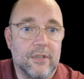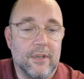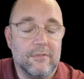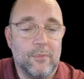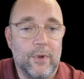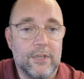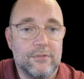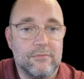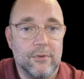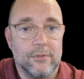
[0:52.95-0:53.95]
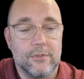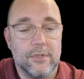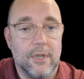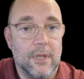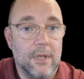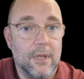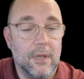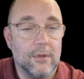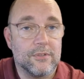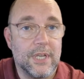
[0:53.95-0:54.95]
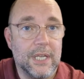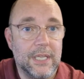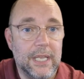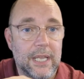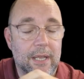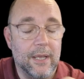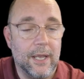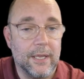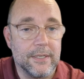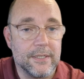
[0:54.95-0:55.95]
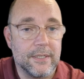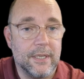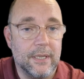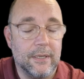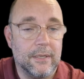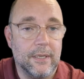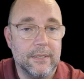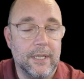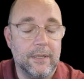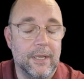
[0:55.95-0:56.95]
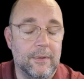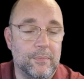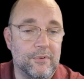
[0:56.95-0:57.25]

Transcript: nerve which runs alongside the ear, and it